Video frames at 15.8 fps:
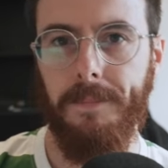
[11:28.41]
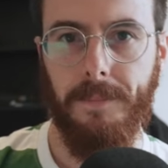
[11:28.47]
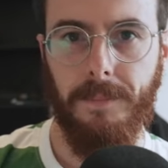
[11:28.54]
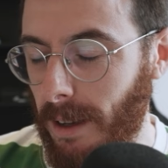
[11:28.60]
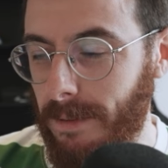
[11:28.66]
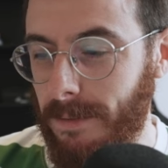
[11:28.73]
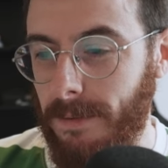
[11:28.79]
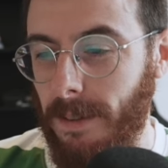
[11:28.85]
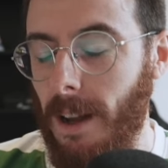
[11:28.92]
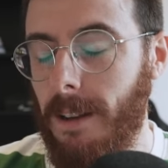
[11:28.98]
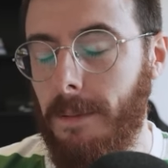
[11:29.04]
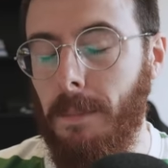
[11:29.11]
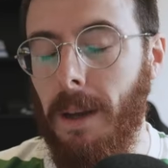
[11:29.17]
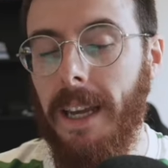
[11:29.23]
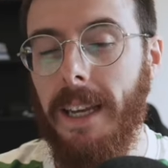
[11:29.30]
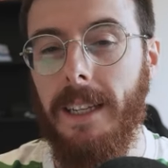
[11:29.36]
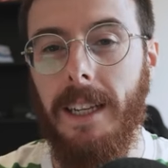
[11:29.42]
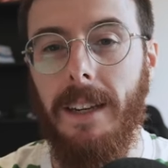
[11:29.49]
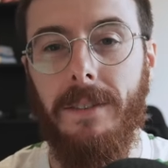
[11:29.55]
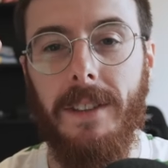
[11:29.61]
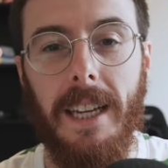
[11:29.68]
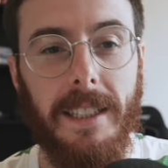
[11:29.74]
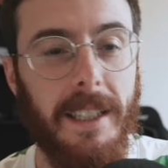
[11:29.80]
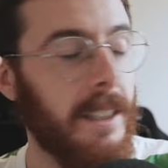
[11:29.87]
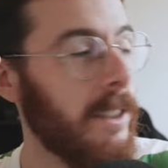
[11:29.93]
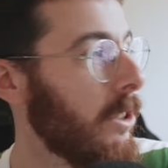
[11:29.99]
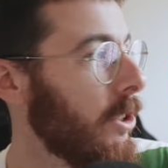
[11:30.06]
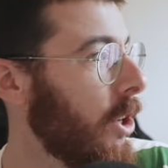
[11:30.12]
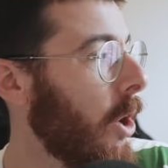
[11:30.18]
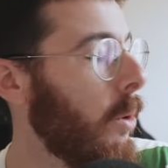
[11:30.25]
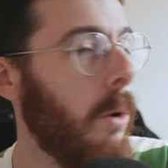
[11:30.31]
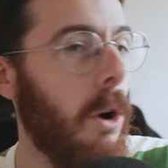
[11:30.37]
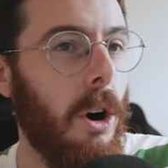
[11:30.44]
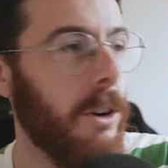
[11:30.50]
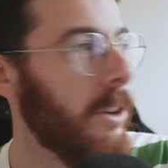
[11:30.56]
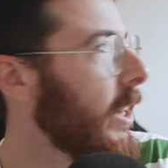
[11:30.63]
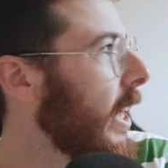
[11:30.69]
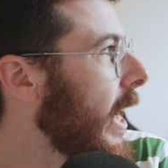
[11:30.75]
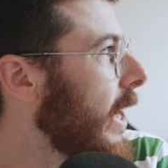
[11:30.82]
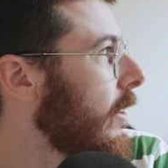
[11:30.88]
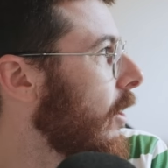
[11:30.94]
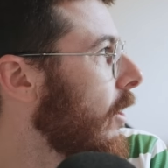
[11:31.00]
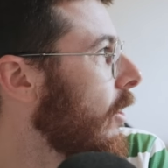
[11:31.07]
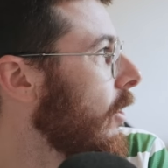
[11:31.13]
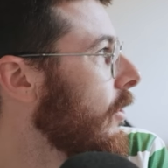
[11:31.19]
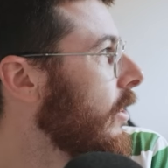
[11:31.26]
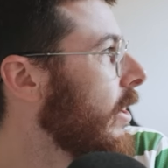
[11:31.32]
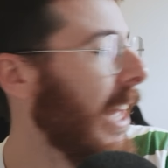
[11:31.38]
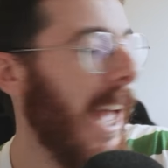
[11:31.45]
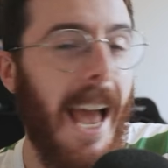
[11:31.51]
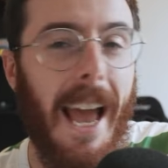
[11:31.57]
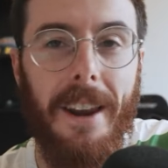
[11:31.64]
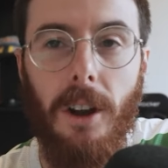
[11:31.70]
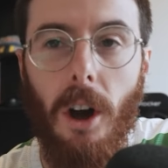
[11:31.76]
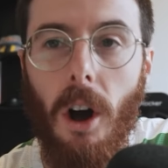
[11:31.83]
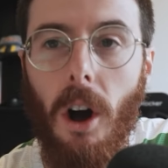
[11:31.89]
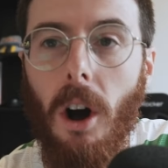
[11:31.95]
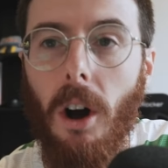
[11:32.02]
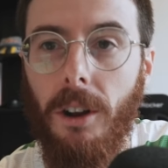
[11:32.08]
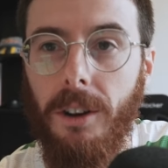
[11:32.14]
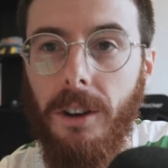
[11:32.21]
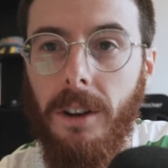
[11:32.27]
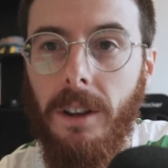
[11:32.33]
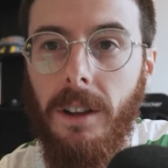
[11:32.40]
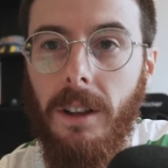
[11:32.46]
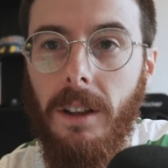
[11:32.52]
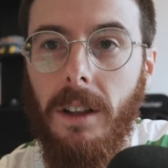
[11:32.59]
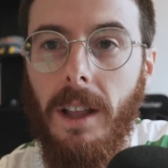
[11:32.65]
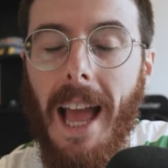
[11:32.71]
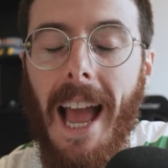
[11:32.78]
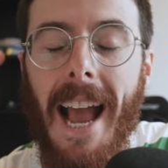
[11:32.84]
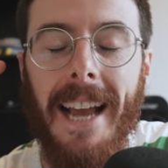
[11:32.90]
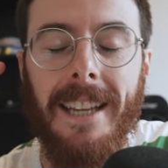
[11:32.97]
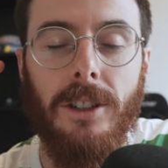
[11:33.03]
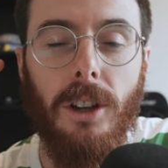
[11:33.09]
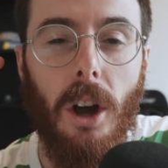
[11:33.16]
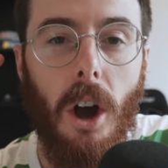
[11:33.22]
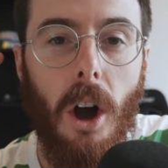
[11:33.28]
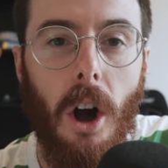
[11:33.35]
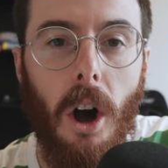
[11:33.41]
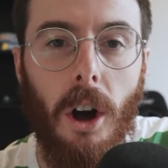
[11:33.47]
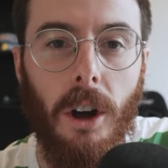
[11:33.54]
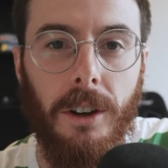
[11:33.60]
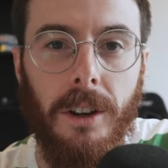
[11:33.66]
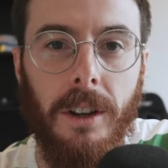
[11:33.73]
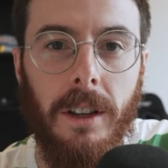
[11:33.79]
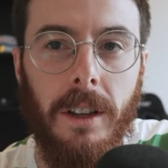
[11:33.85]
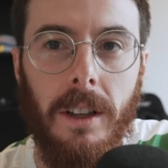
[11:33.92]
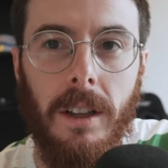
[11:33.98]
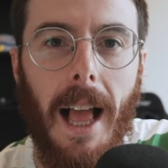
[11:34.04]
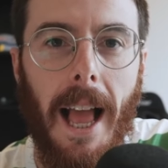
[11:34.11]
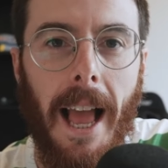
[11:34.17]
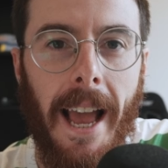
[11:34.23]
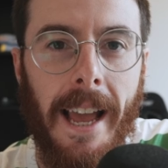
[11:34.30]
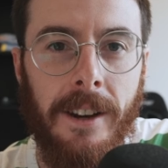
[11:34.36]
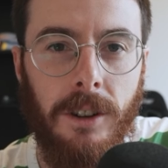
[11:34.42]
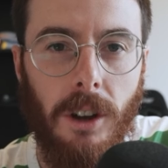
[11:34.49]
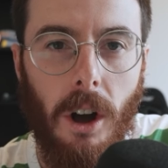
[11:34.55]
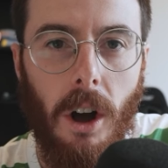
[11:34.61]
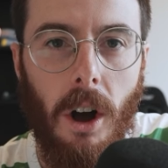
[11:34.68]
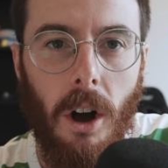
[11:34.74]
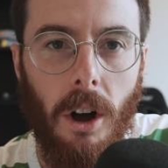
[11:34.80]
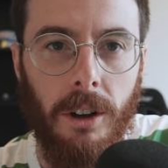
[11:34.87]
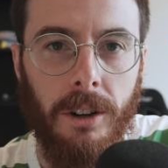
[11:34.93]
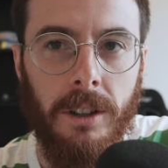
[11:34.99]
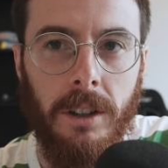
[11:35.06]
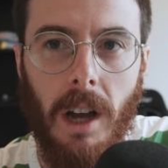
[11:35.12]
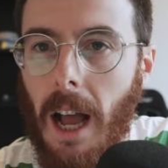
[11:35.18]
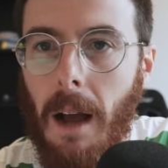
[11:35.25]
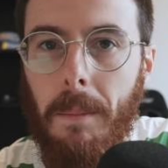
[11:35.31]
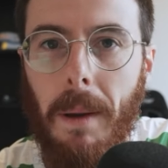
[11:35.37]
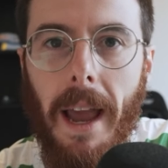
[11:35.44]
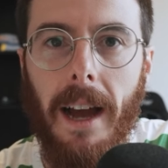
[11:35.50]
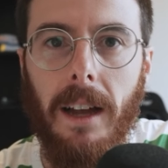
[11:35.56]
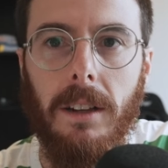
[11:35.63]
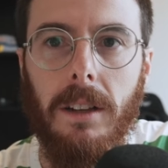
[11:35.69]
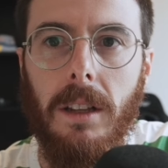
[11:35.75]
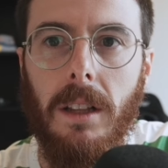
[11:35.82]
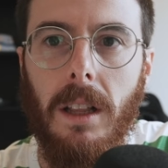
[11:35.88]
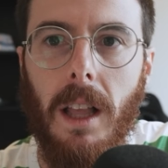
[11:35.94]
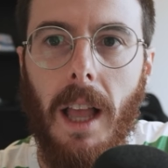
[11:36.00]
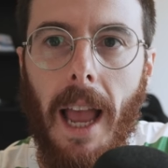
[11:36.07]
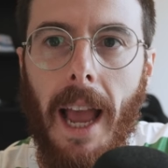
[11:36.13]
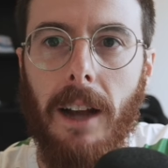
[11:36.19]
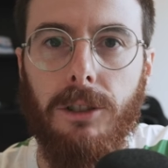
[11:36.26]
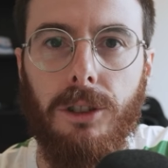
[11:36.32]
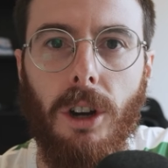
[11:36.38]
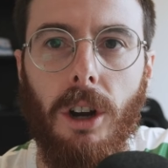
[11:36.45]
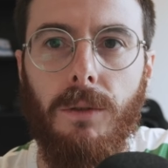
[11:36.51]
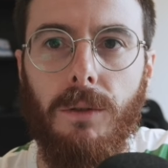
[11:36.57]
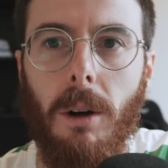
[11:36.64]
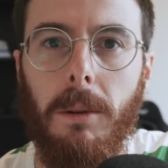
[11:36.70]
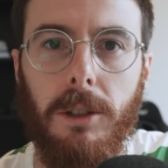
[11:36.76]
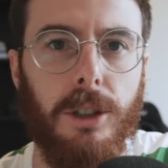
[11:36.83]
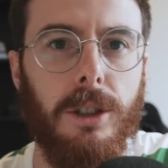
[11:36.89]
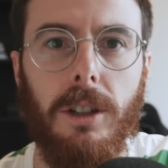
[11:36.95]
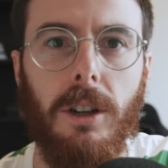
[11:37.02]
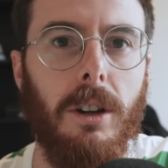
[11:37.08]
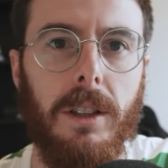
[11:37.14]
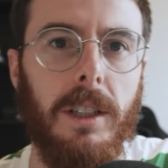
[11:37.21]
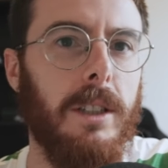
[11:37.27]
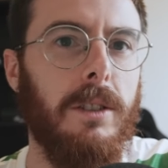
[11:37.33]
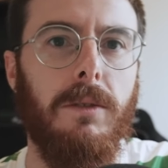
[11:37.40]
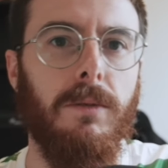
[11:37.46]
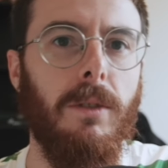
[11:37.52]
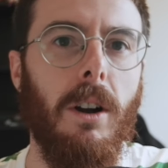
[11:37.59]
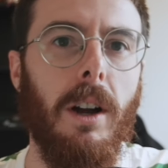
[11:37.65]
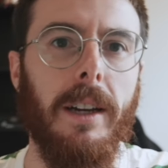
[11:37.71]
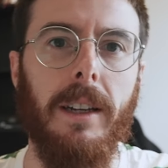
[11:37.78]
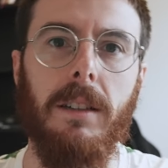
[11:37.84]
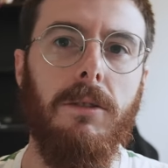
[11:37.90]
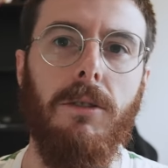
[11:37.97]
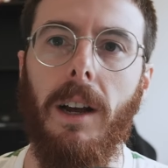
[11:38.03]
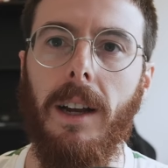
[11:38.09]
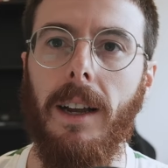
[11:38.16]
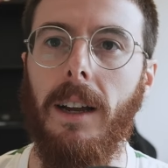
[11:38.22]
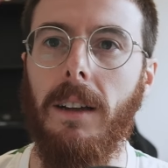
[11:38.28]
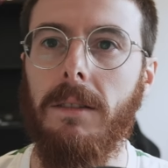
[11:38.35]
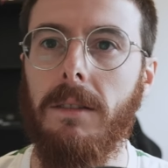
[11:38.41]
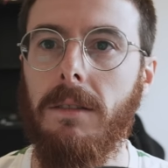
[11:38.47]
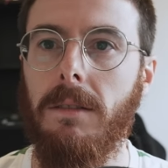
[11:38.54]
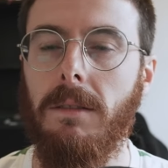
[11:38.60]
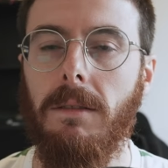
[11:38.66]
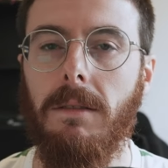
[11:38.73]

But fuck me. If they didn't go on and on and on and on and on about how Joe Roberts should have got this ride at Trackhouse.